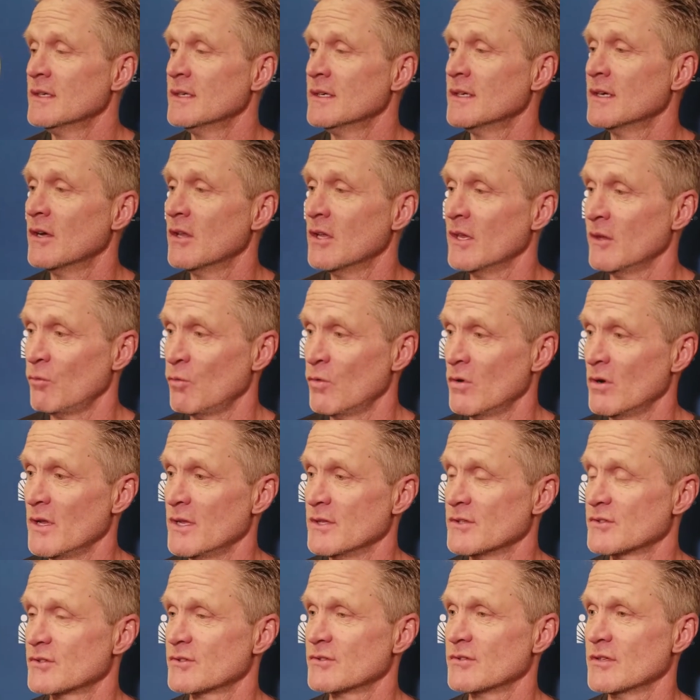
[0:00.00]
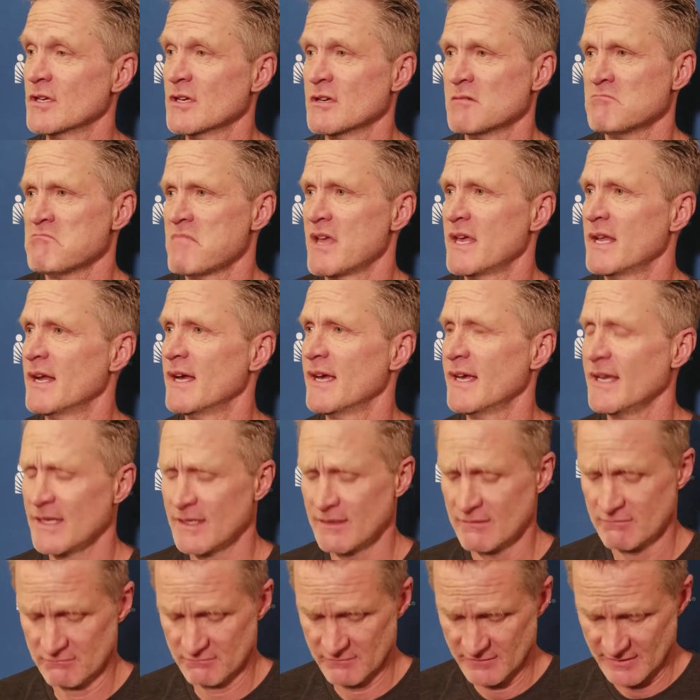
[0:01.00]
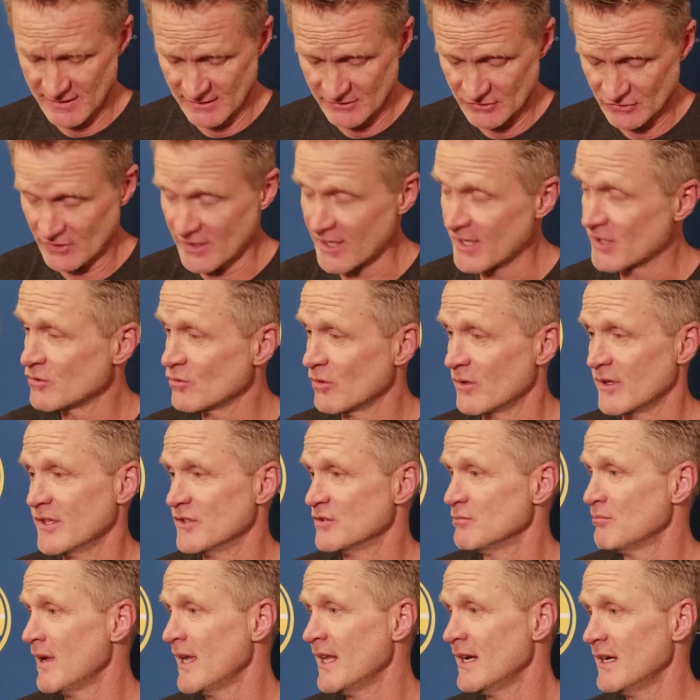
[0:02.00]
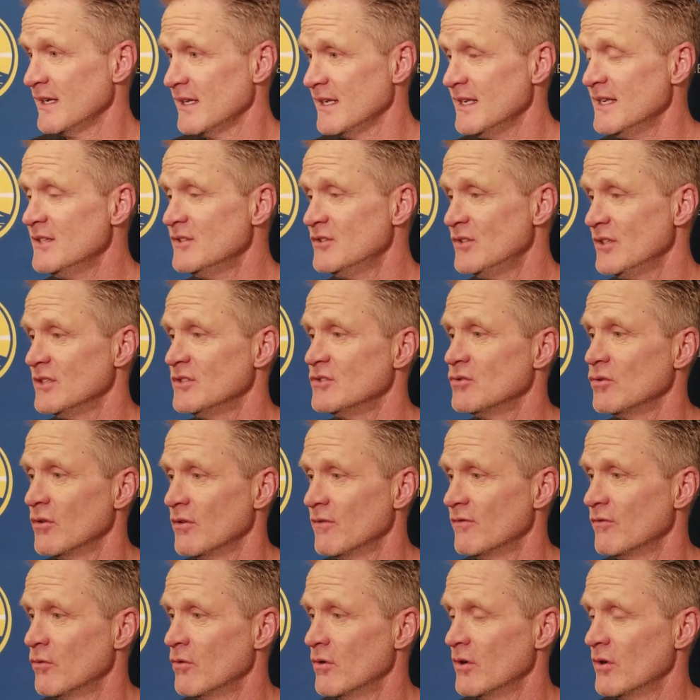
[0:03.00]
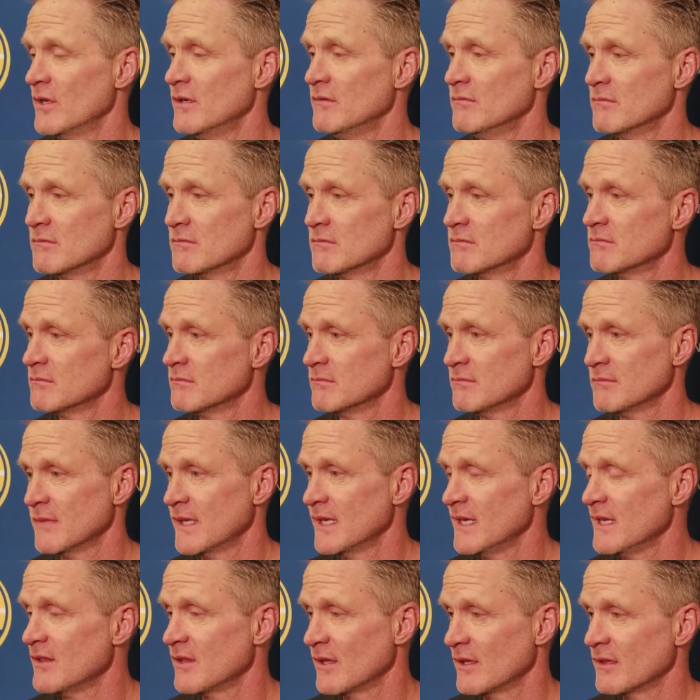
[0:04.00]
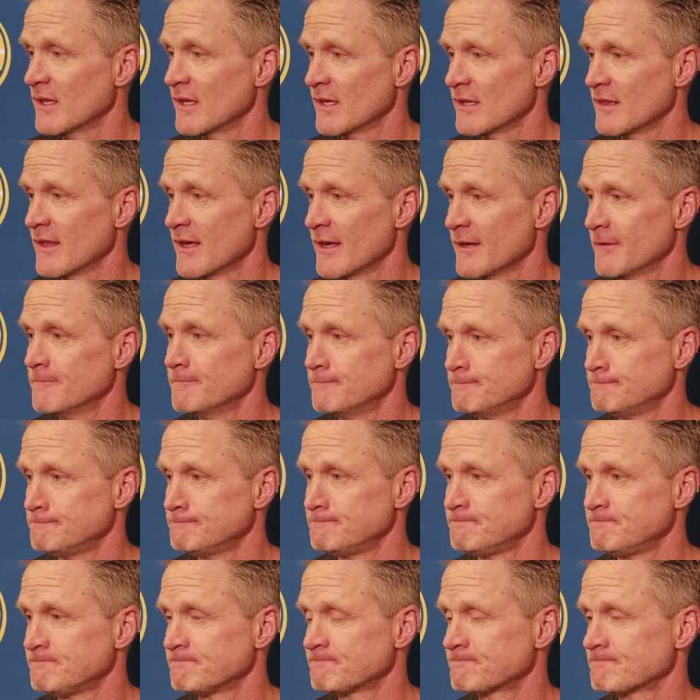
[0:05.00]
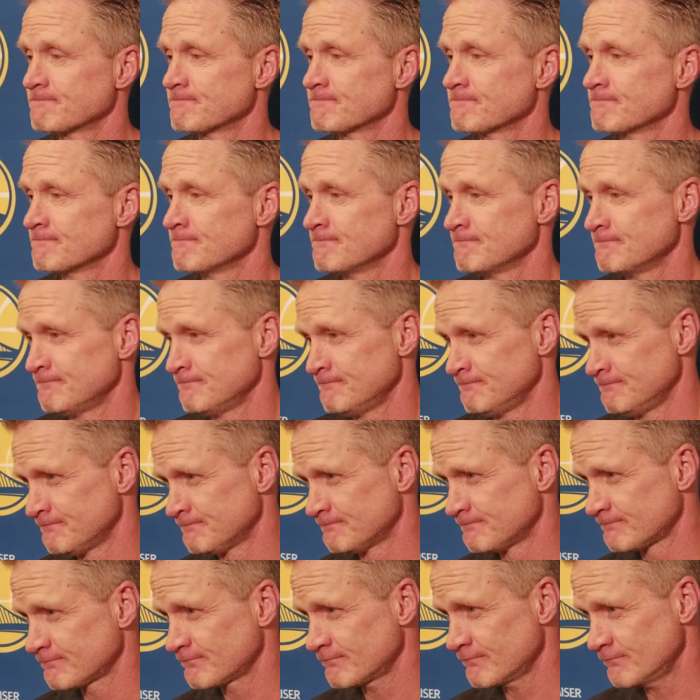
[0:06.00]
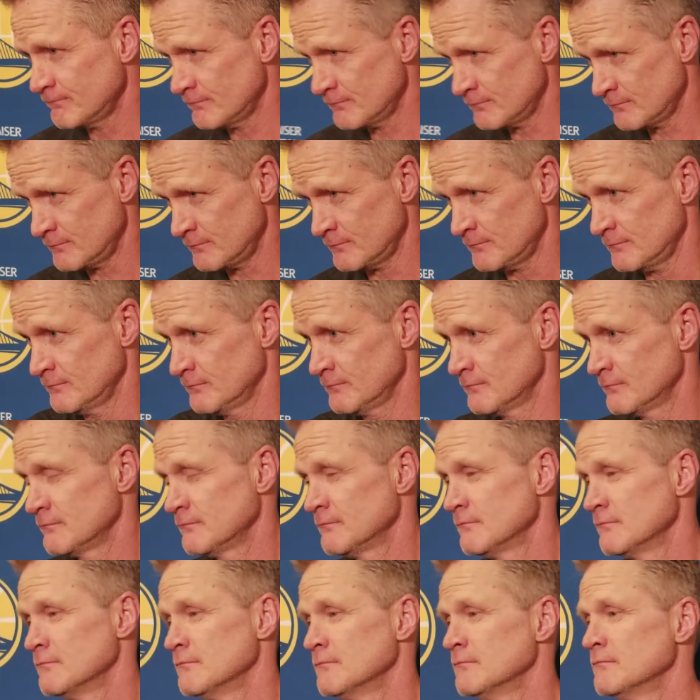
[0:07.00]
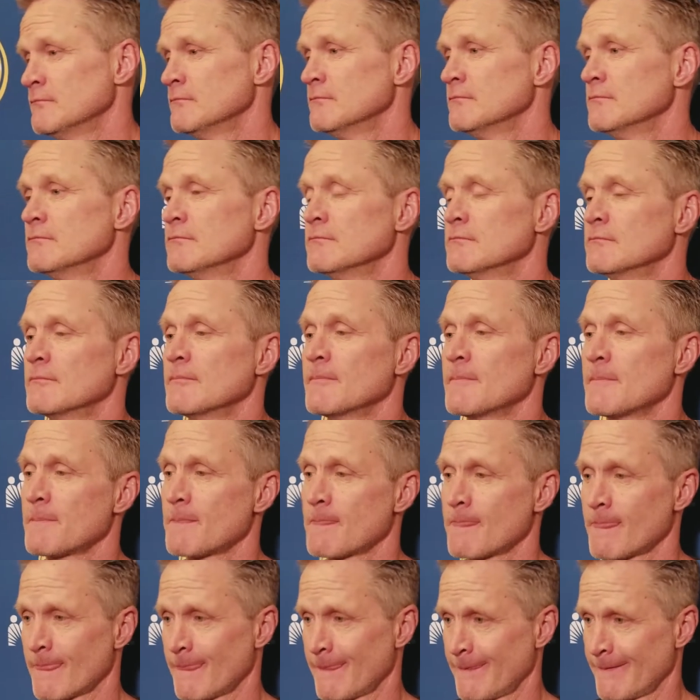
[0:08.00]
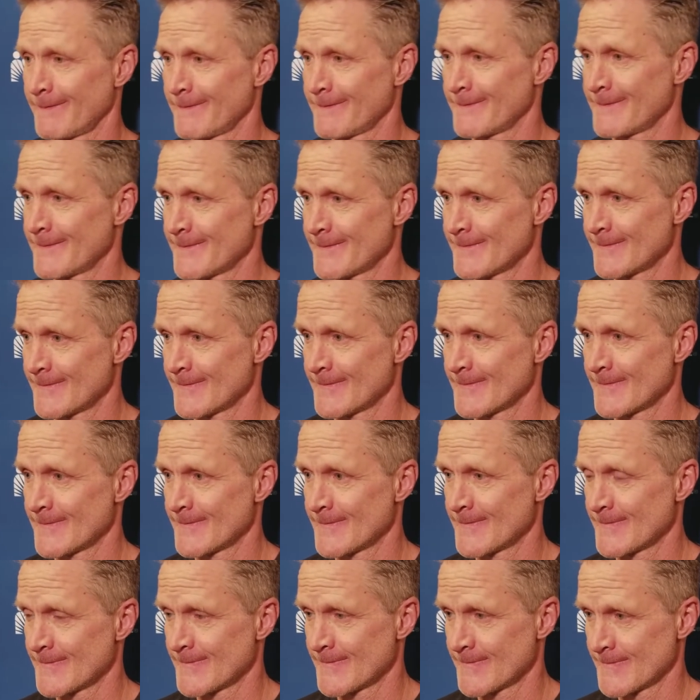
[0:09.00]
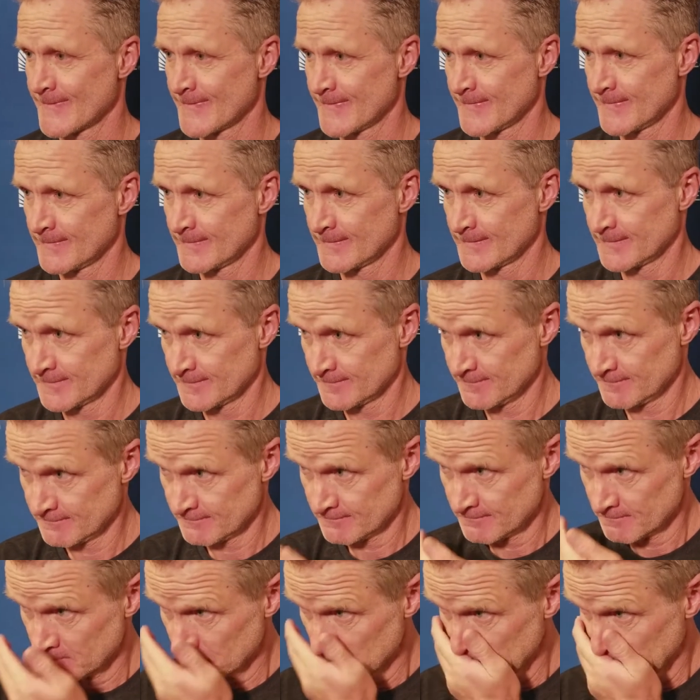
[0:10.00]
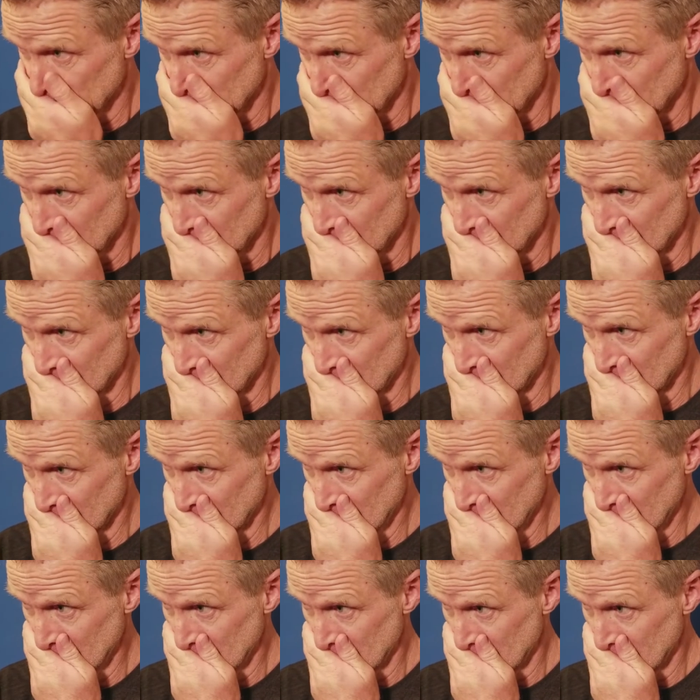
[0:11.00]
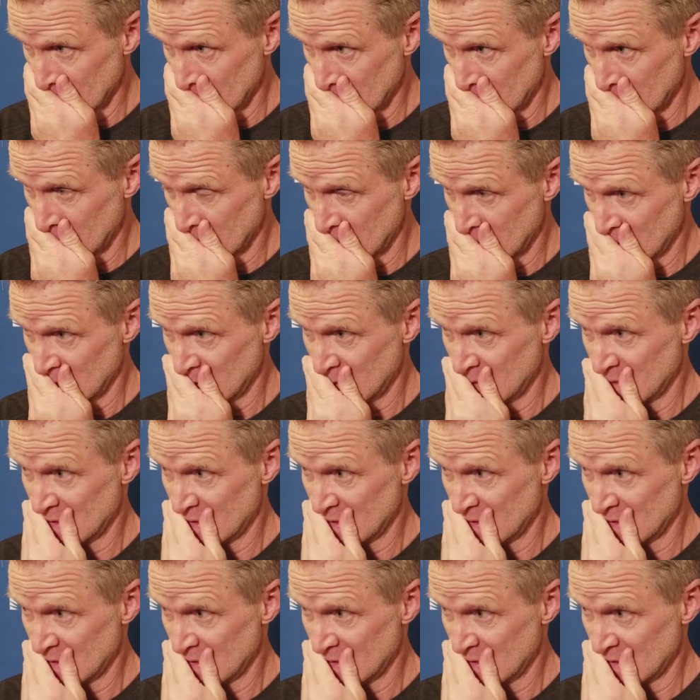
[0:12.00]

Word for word: all at once. Um, and I this schedule has made it easy to avoid anything like that. If, uh, with Durant, I know there's an actual injury there, but I mean, if this were a case where you just needed to rest on this one day, would you guys have felt comfortable saying, you know what,